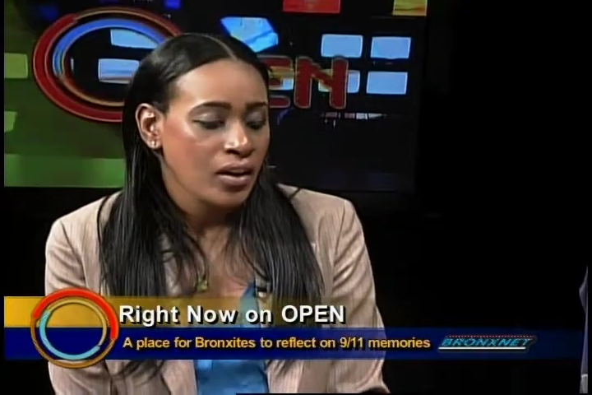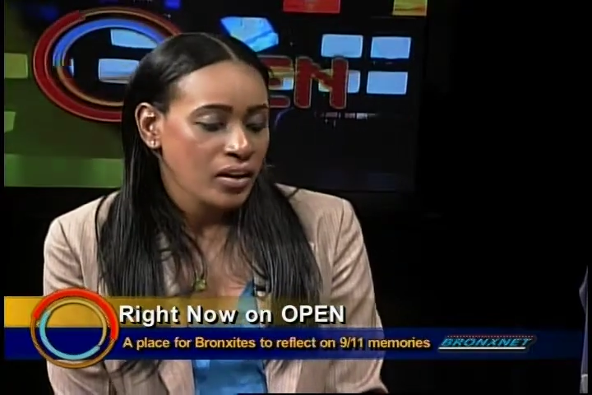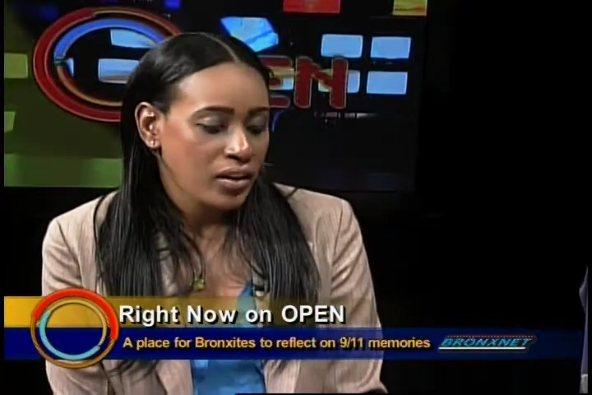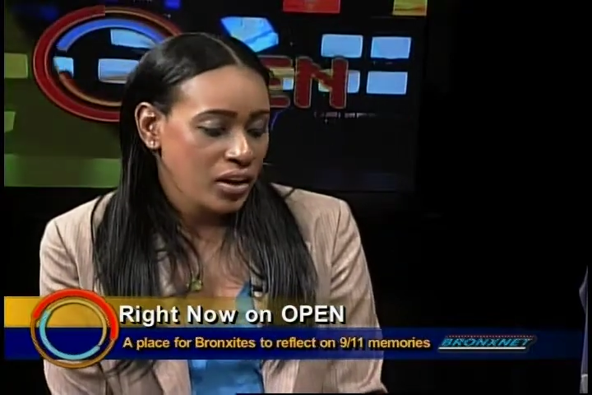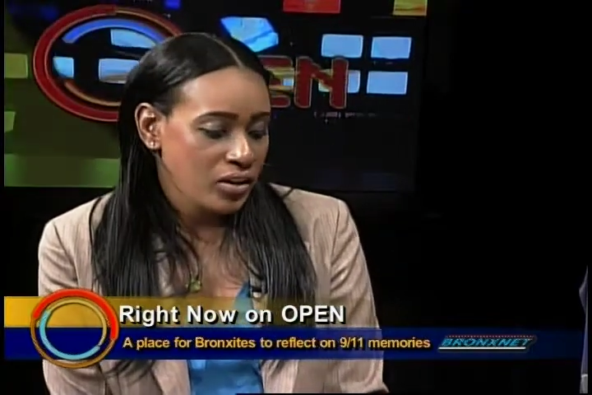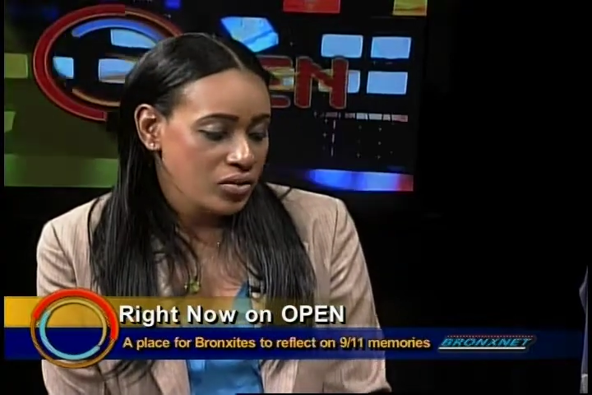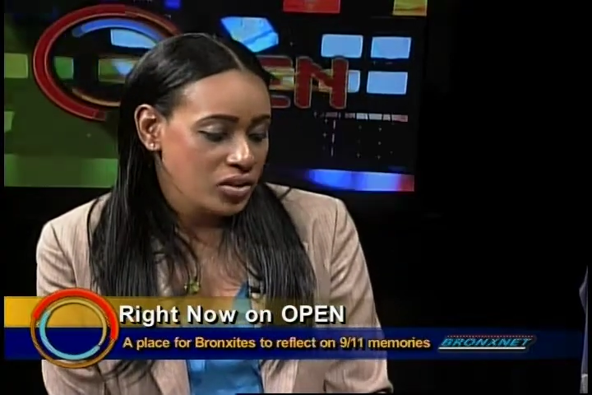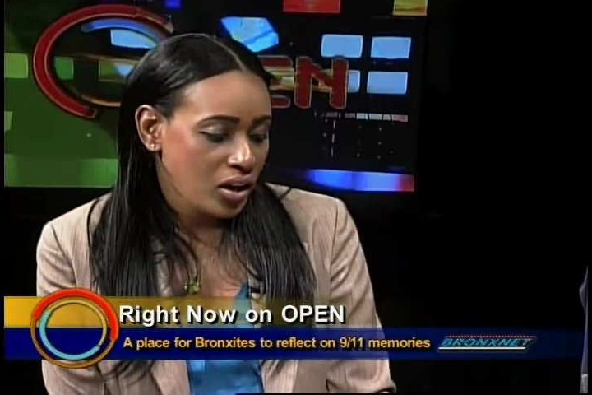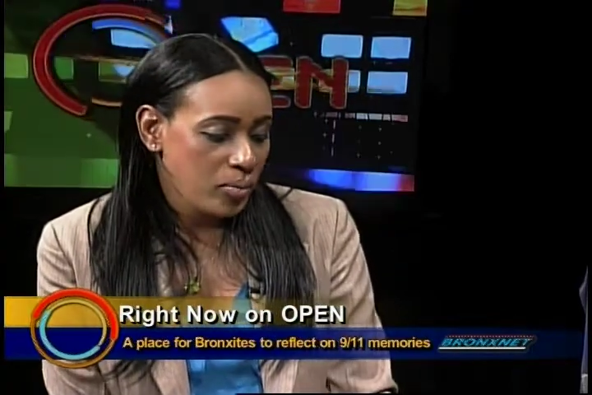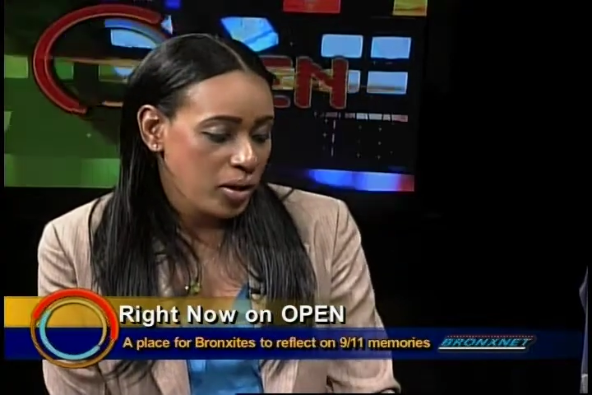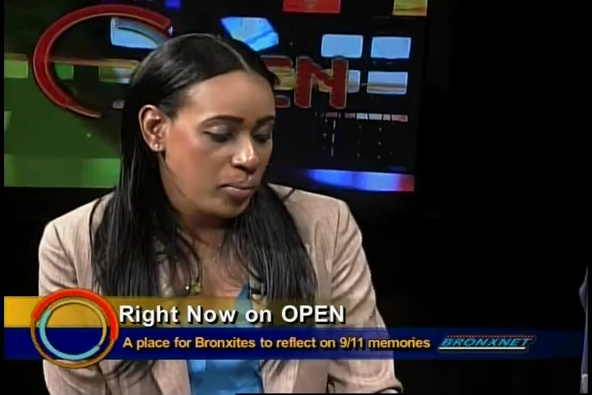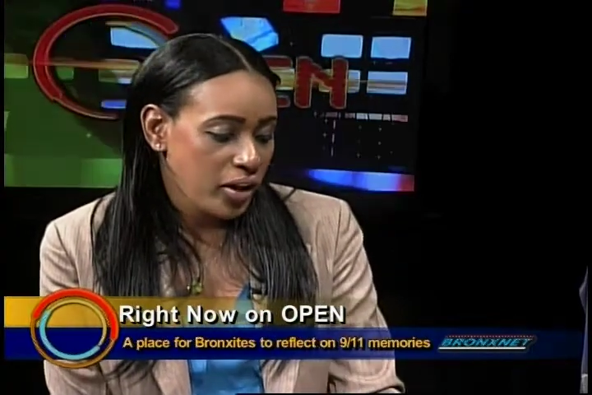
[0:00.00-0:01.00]
Can you tell
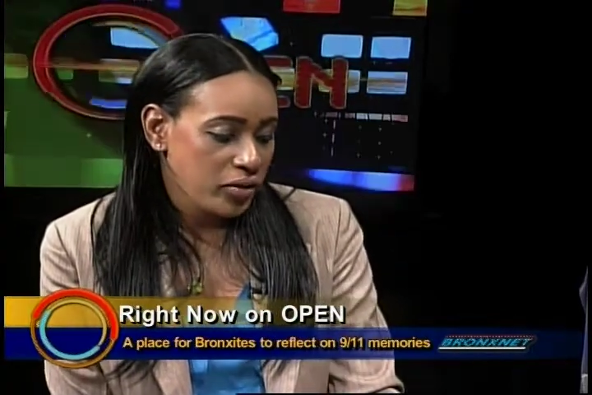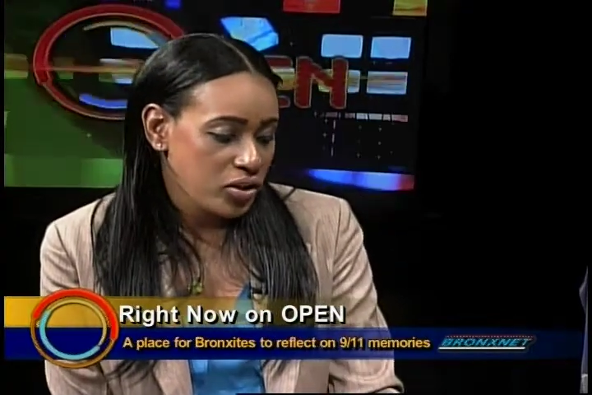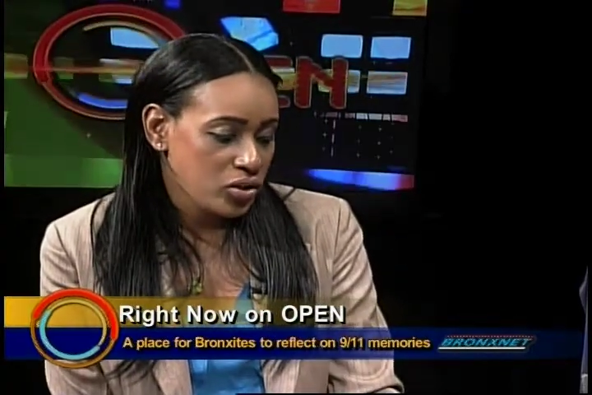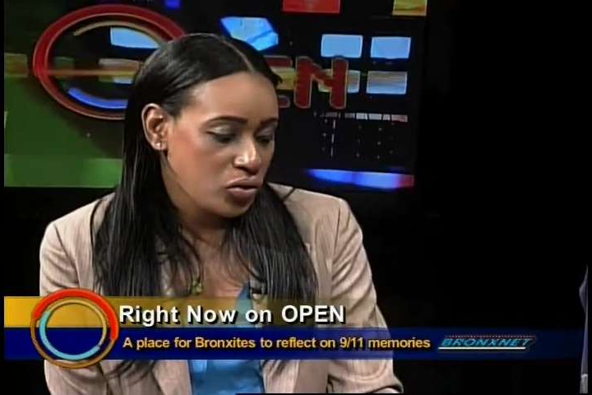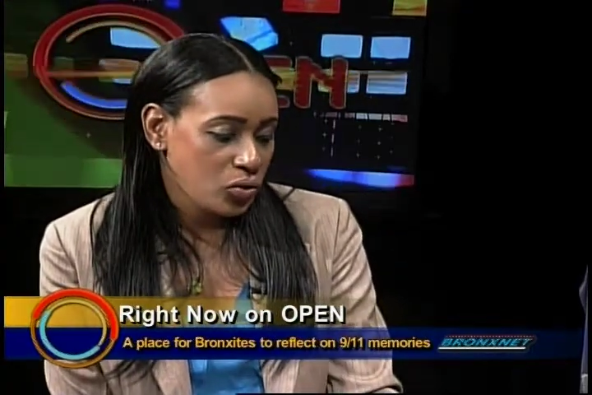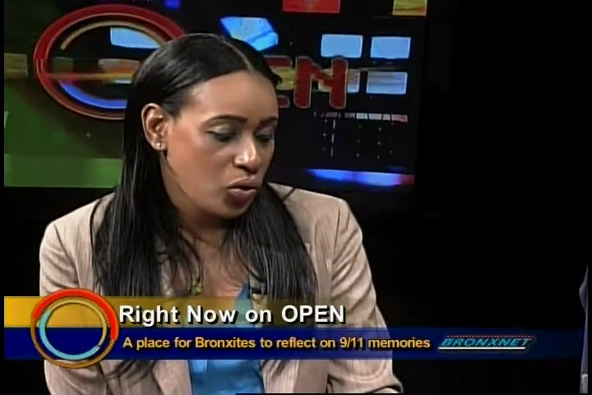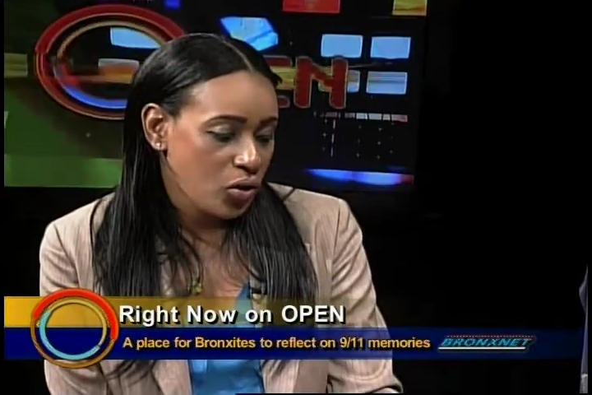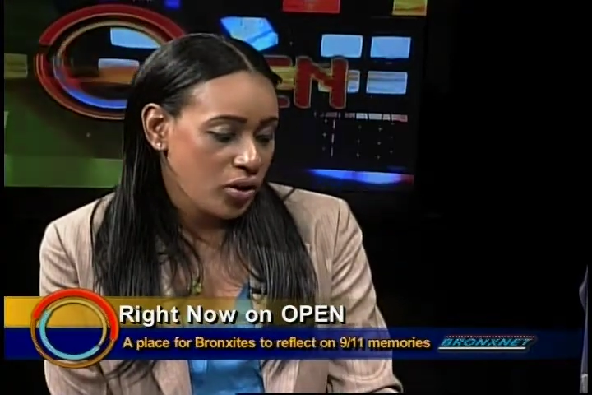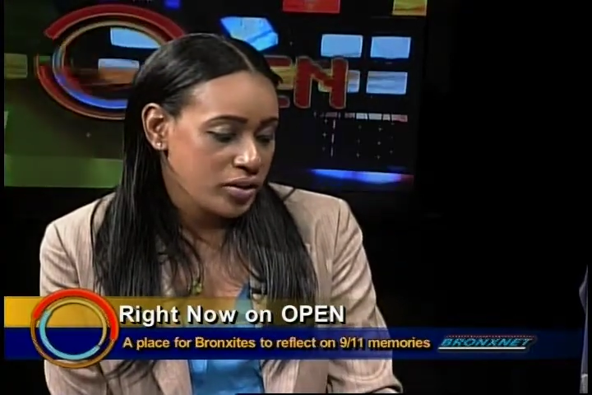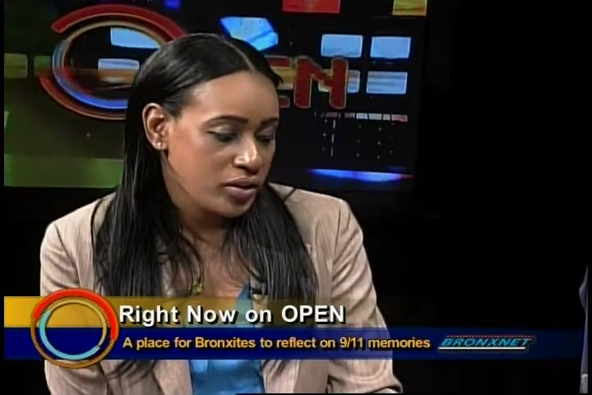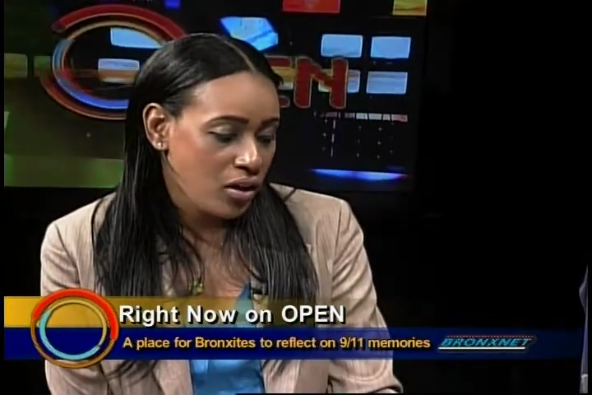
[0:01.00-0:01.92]
me about this cross?